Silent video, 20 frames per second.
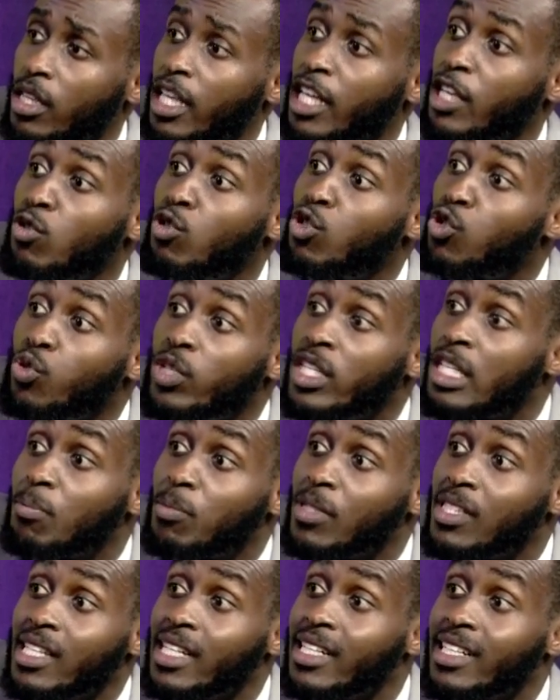then you should
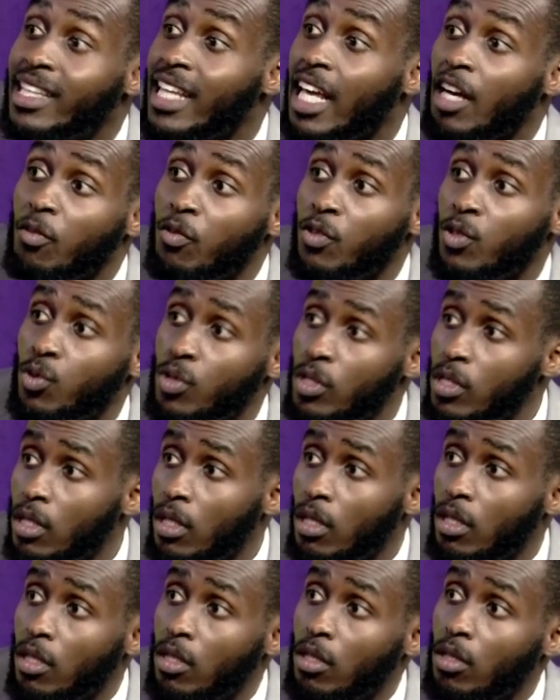represent their views,
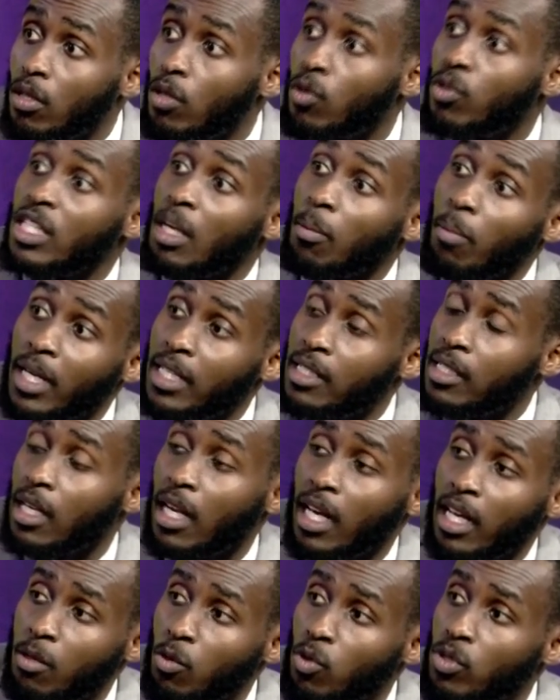not a party line.